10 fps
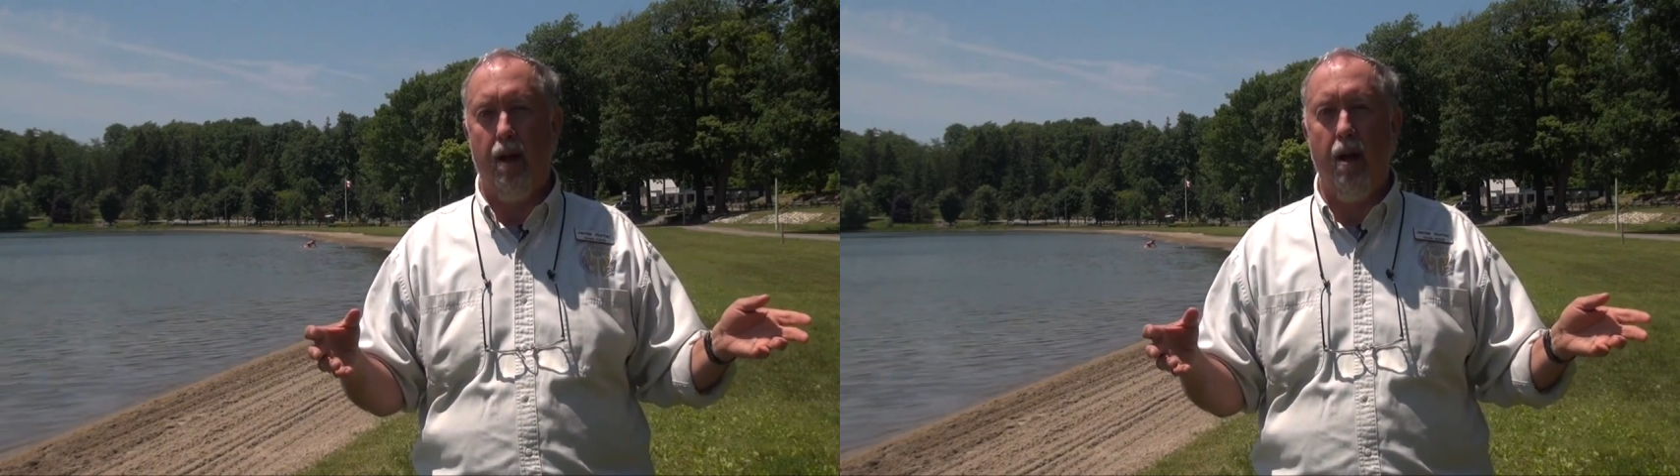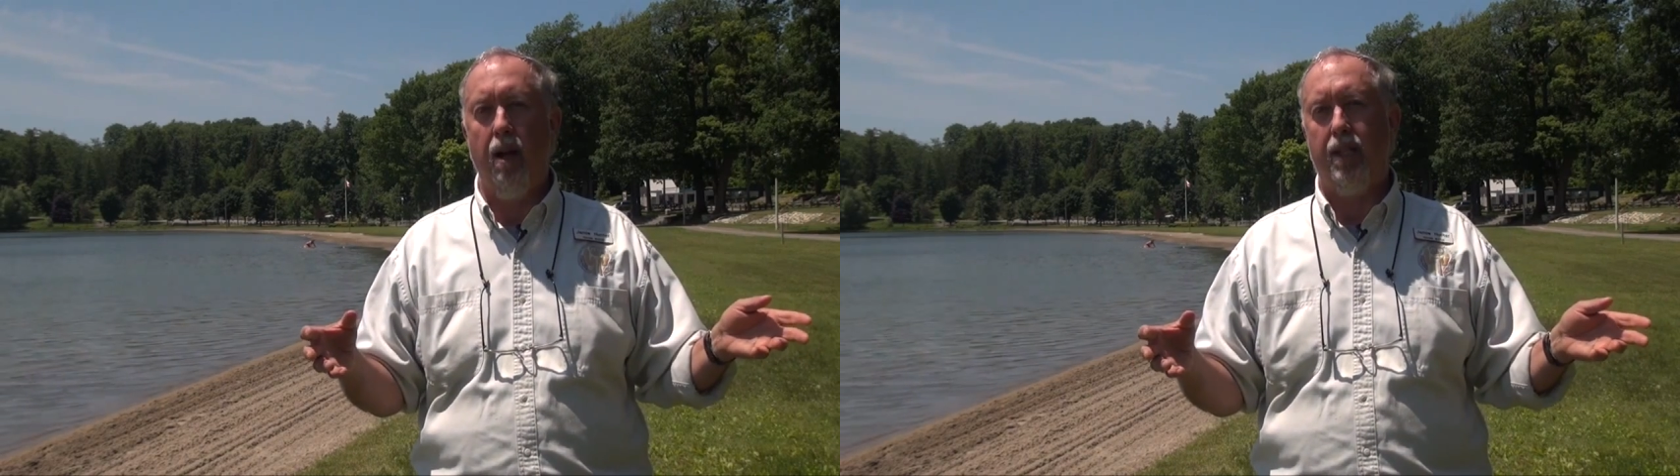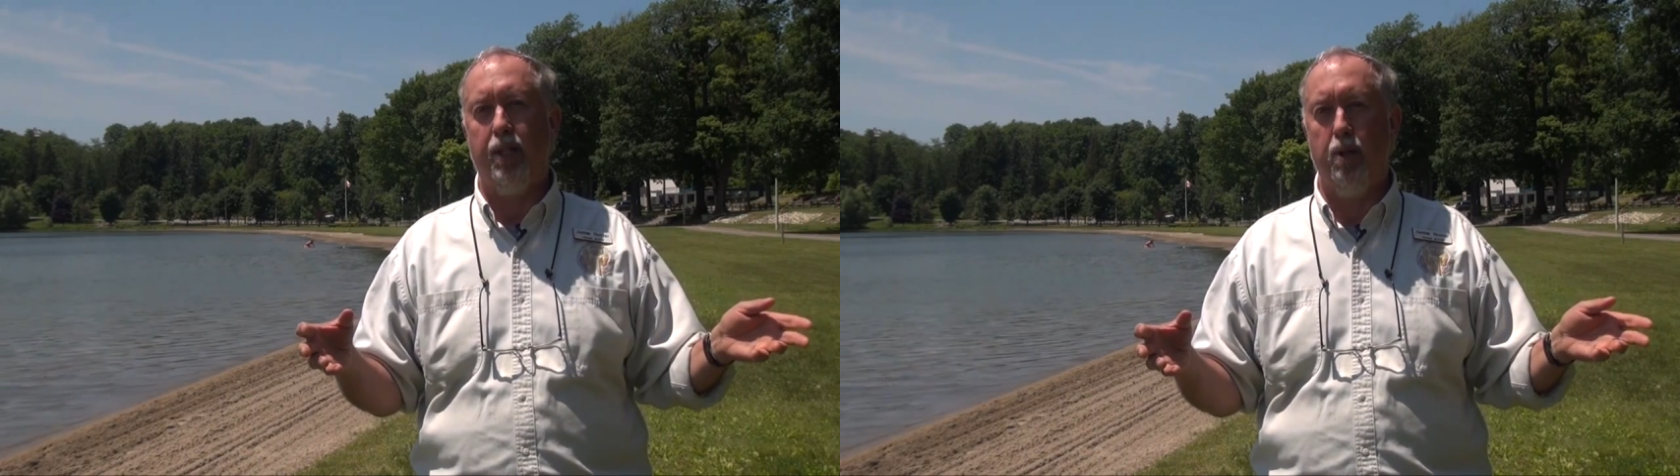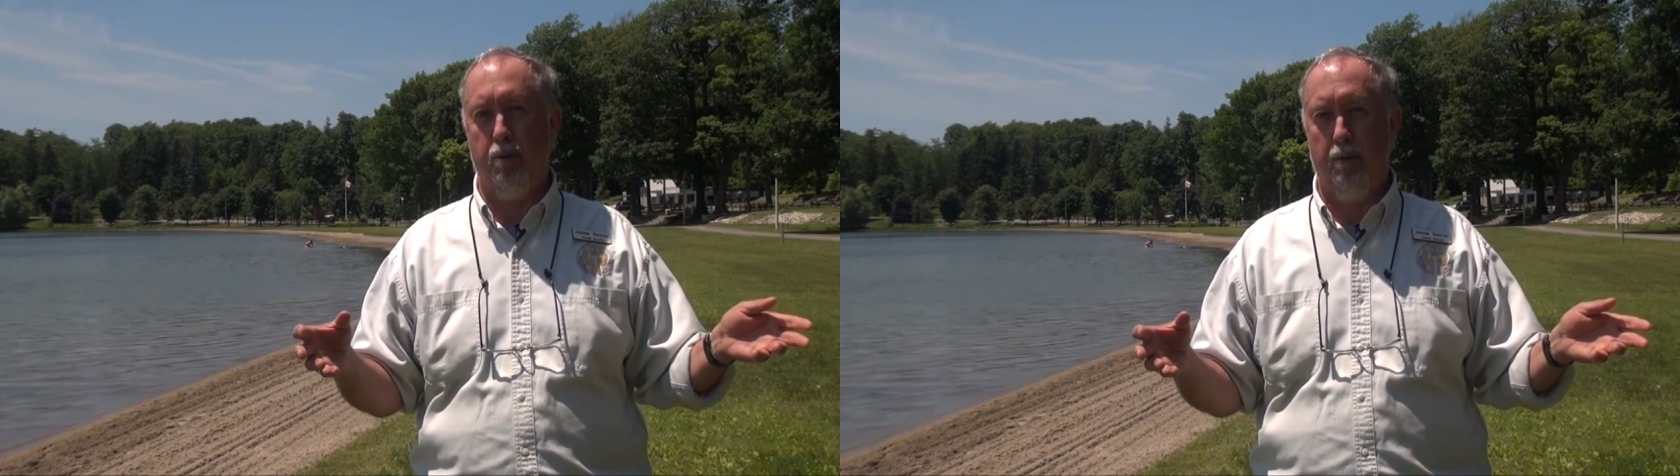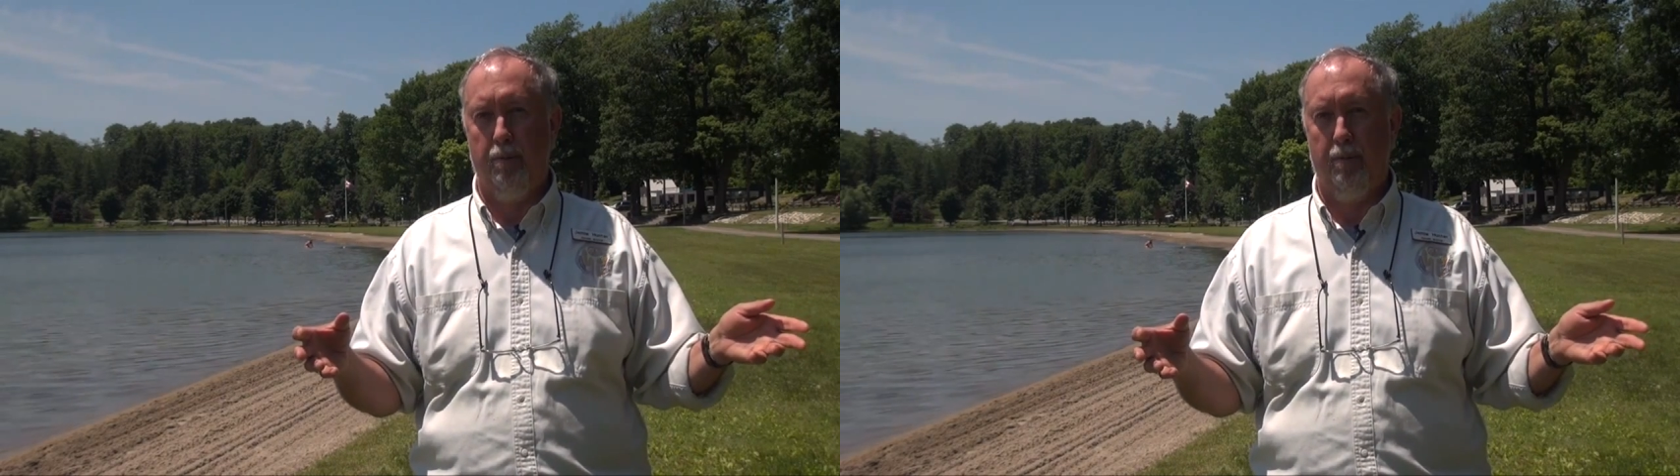all its
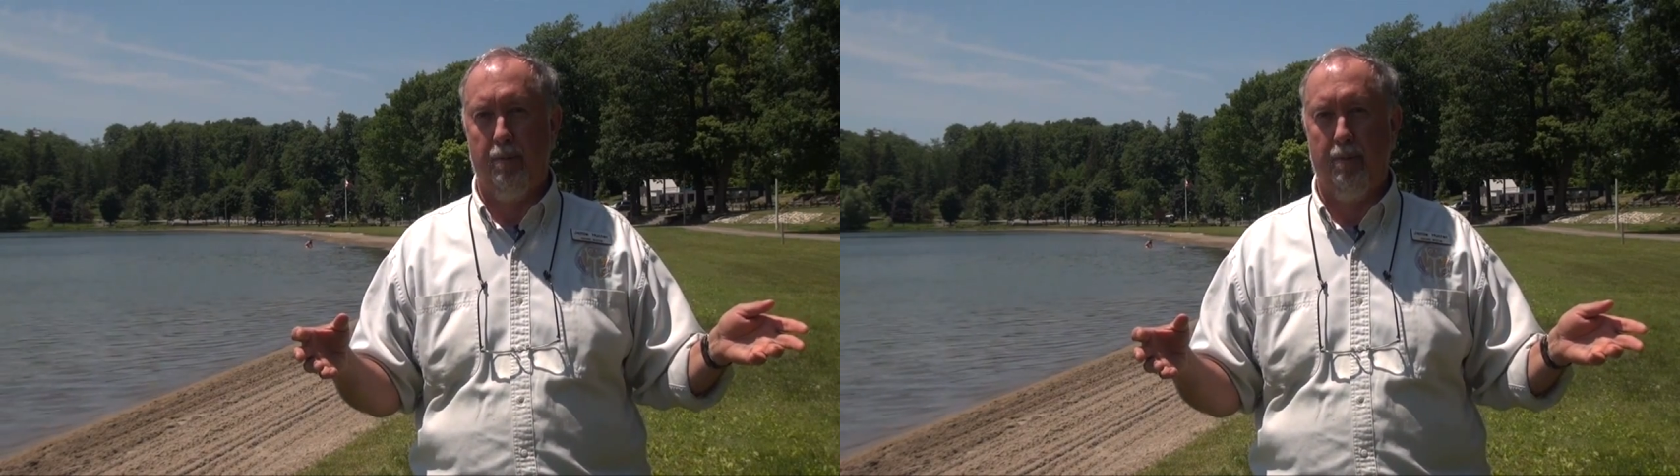own.